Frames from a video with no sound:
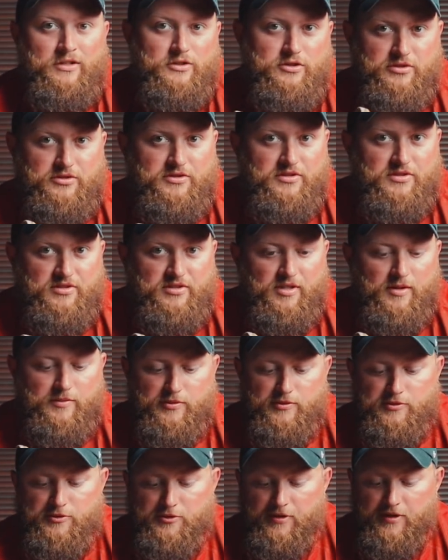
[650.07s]
just a
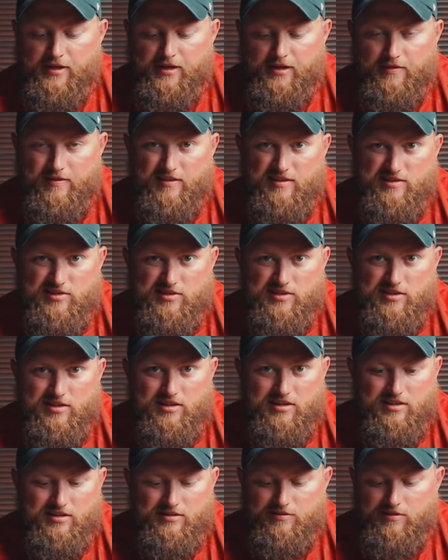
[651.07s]
simple trick. This
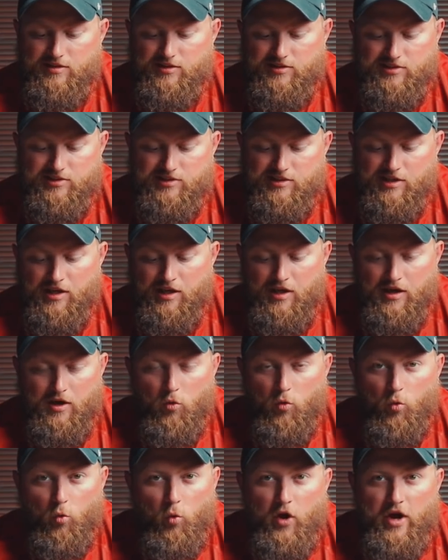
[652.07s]

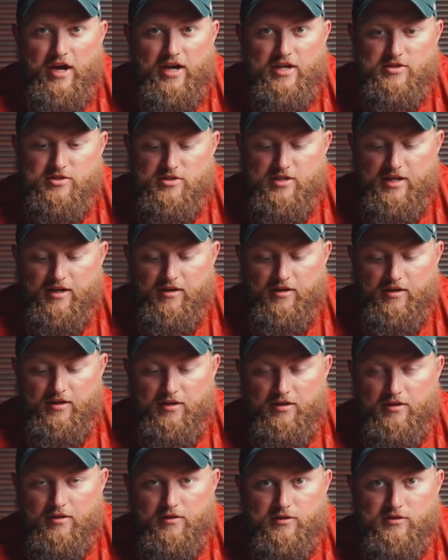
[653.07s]
wedge down
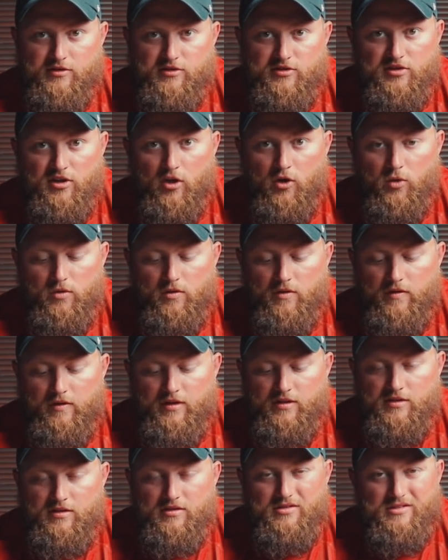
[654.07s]
here, the sole of
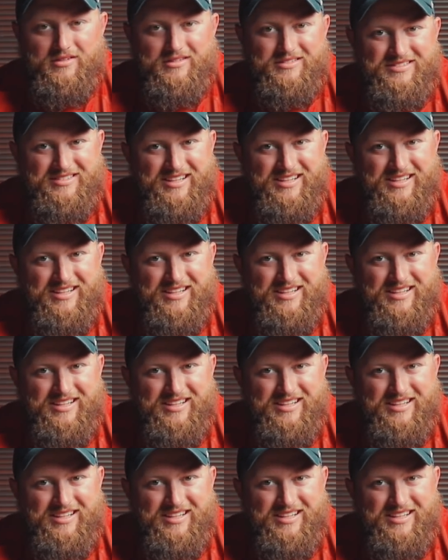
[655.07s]
these